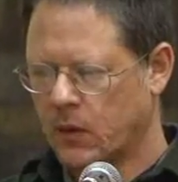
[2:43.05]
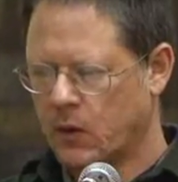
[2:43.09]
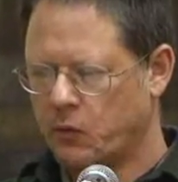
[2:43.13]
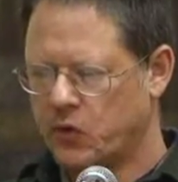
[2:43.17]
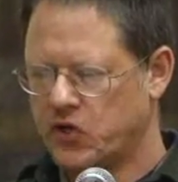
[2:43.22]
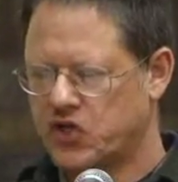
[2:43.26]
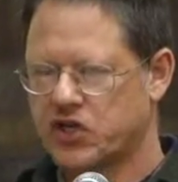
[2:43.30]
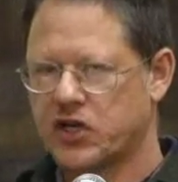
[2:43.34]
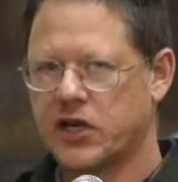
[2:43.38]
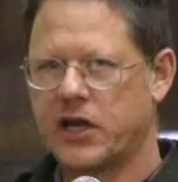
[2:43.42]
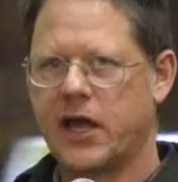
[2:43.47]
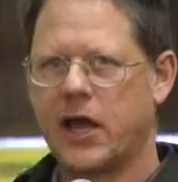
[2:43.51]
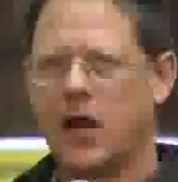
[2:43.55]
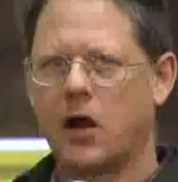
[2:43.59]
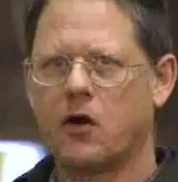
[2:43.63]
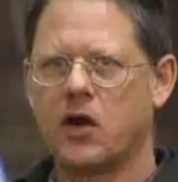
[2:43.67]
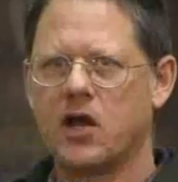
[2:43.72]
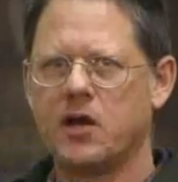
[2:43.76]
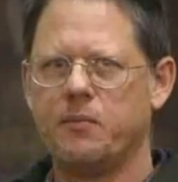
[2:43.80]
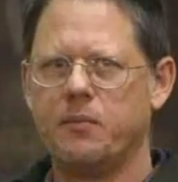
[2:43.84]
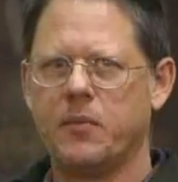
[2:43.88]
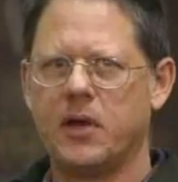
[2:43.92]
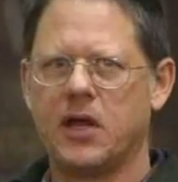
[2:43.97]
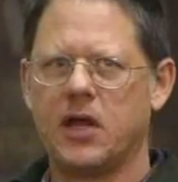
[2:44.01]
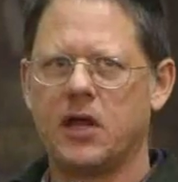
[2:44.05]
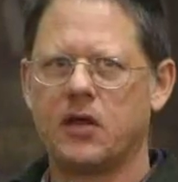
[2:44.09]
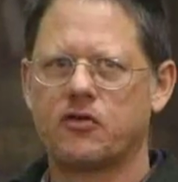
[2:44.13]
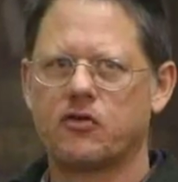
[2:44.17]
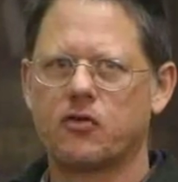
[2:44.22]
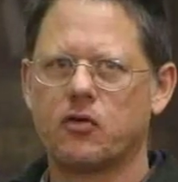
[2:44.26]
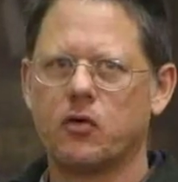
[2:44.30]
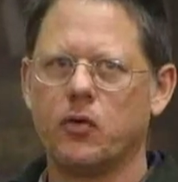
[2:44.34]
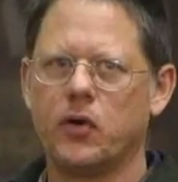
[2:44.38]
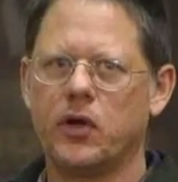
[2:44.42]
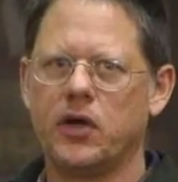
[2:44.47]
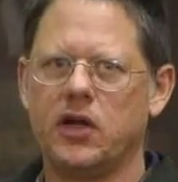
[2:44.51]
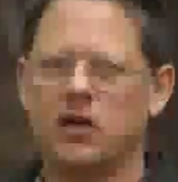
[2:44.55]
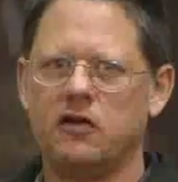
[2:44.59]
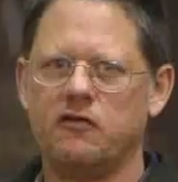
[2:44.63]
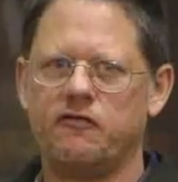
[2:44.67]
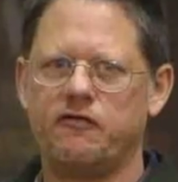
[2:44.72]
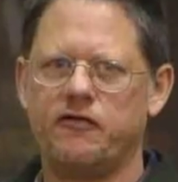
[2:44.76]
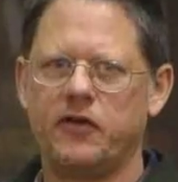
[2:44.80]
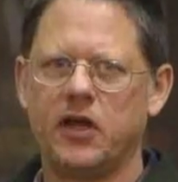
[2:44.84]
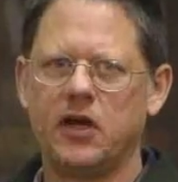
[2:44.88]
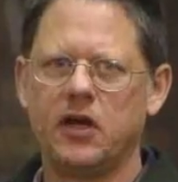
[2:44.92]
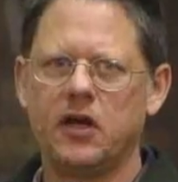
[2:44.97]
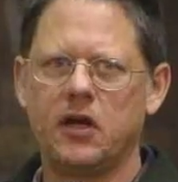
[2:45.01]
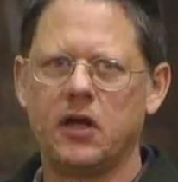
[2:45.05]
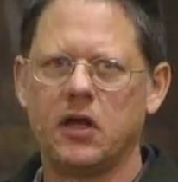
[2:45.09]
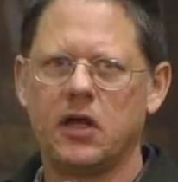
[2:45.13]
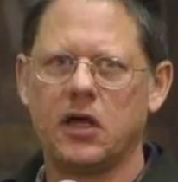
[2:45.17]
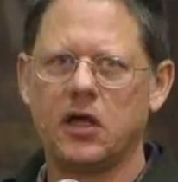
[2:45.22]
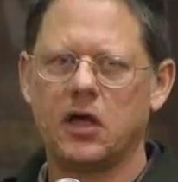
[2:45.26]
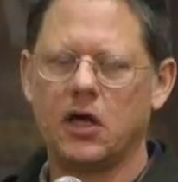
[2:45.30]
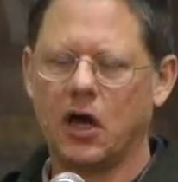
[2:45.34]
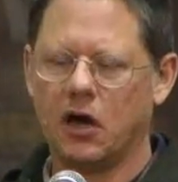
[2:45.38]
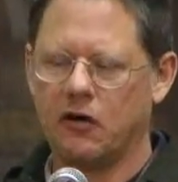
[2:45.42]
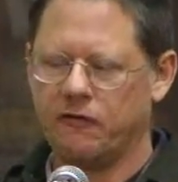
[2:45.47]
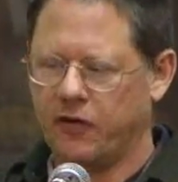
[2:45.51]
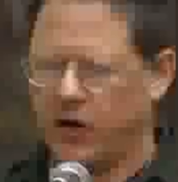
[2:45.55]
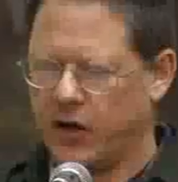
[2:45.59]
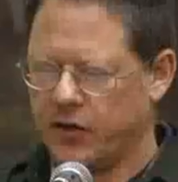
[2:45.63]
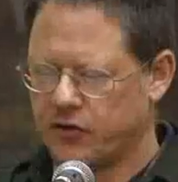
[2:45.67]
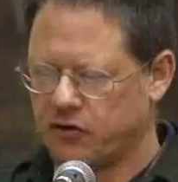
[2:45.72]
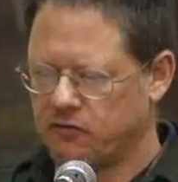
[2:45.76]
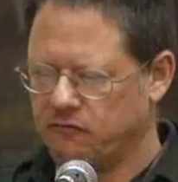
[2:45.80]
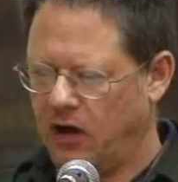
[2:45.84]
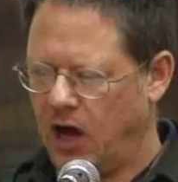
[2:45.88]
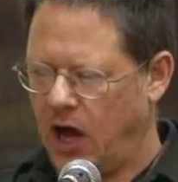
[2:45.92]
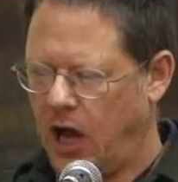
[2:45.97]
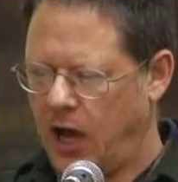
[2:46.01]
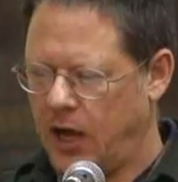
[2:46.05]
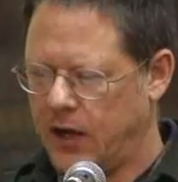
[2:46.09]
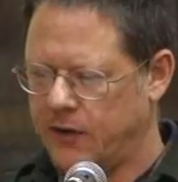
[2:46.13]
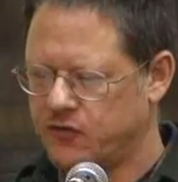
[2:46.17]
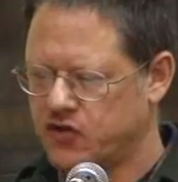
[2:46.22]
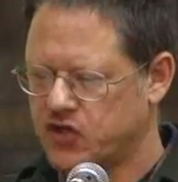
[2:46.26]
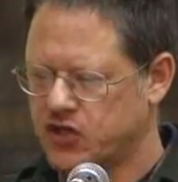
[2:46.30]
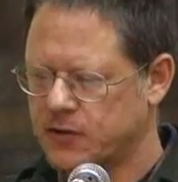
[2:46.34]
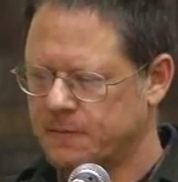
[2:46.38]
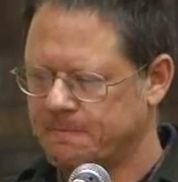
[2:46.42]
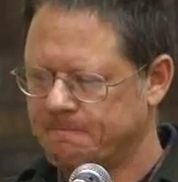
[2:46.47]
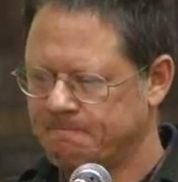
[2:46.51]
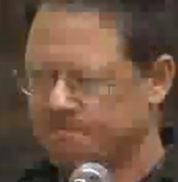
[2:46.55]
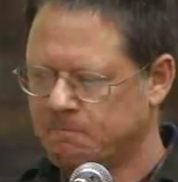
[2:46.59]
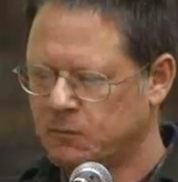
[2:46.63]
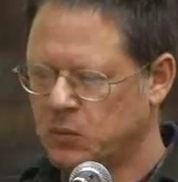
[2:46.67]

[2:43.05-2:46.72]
which carried me through an infinity of other lives.